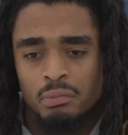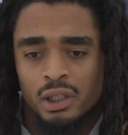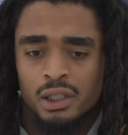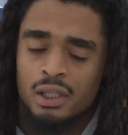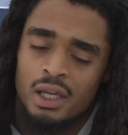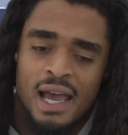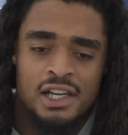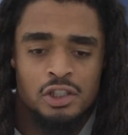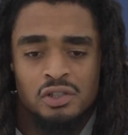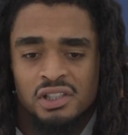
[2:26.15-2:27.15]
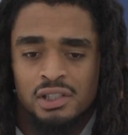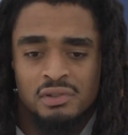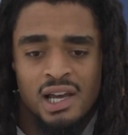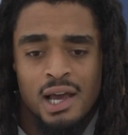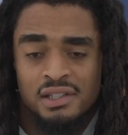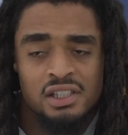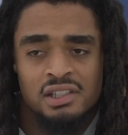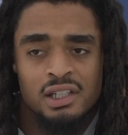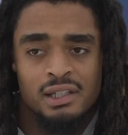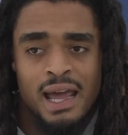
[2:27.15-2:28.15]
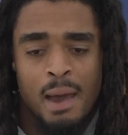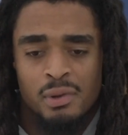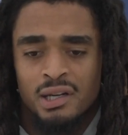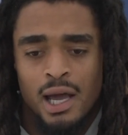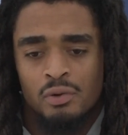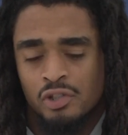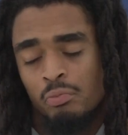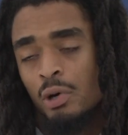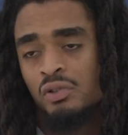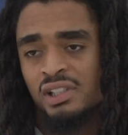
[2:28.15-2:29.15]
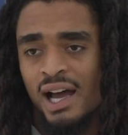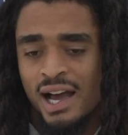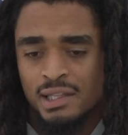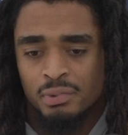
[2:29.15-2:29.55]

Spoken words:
but as you can see, sometimes it just didn't happen, and that was on both sides.